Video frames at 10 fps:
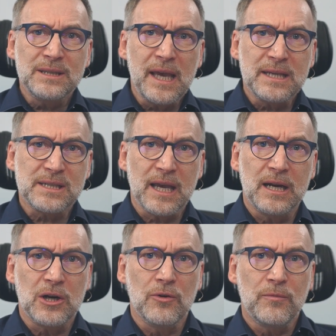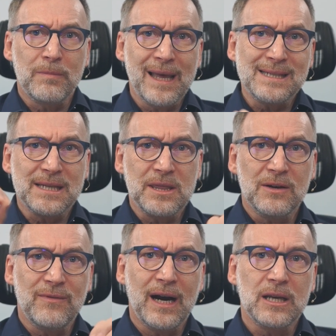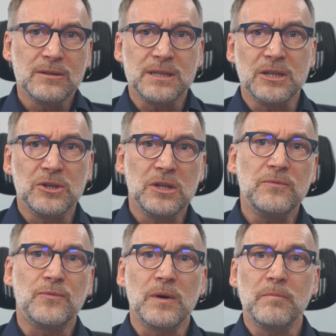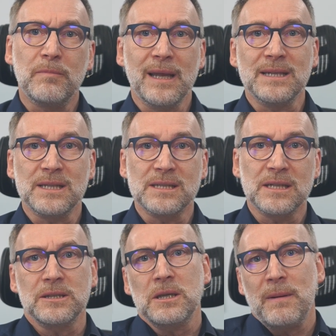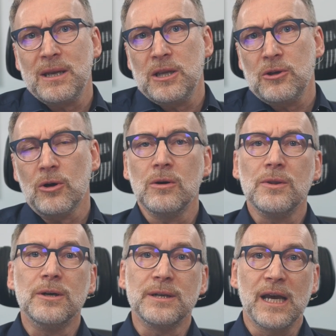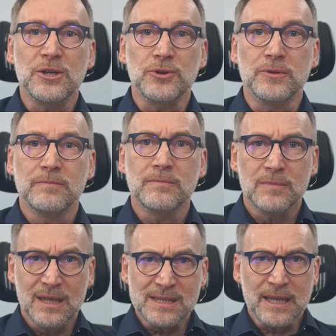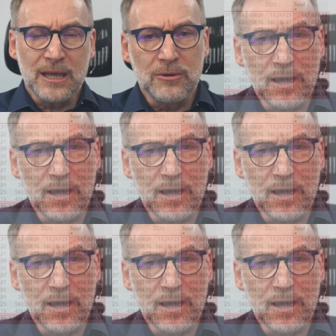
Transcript: takes care of placing the values in different places depending on their nature. Let's take a